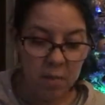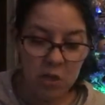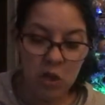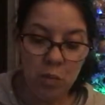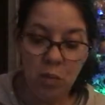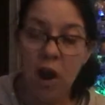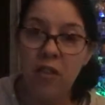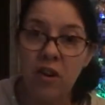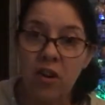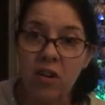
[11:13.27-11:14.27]
But your
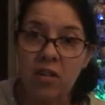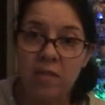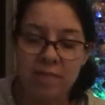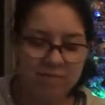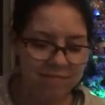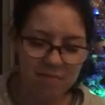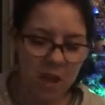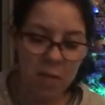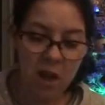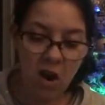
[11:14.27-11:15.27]
brother,
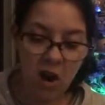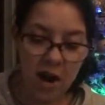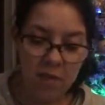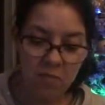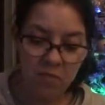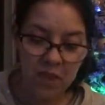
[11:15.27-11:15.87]
he'll be all right.